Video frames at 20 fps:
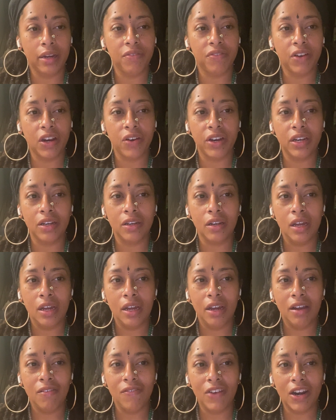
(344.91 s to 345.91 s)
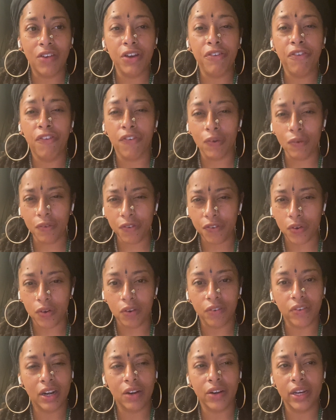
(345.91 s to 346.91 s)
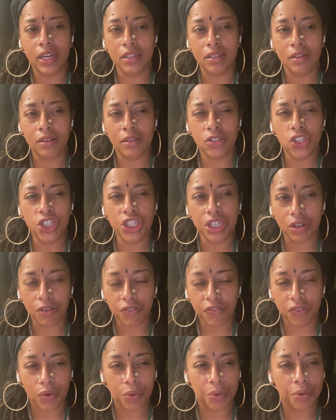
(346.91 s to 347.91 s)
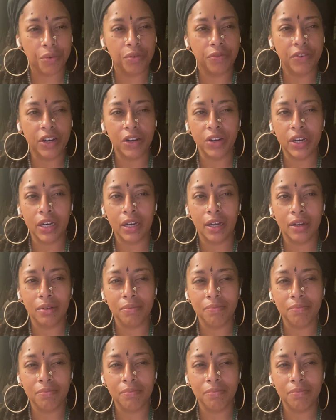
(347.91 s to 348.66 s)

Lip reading: Very, very fruitful, very cheerful, very